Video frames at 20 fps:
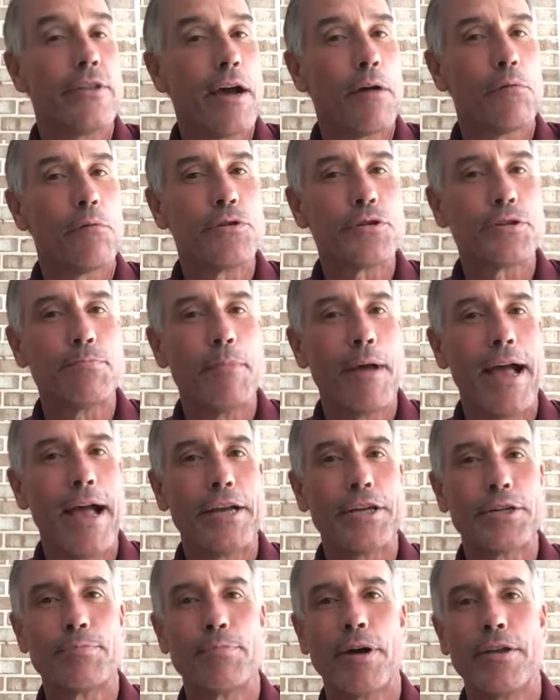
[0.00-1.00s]
that was
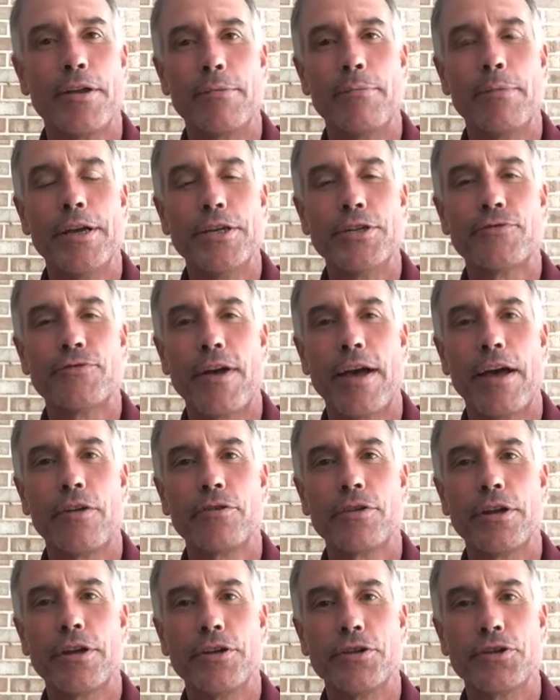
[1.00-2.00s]
matched by the Mays
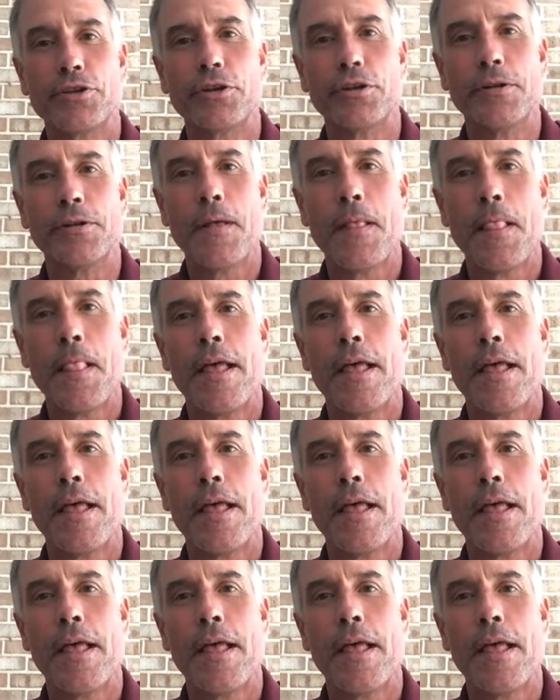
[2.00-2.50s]
Foundation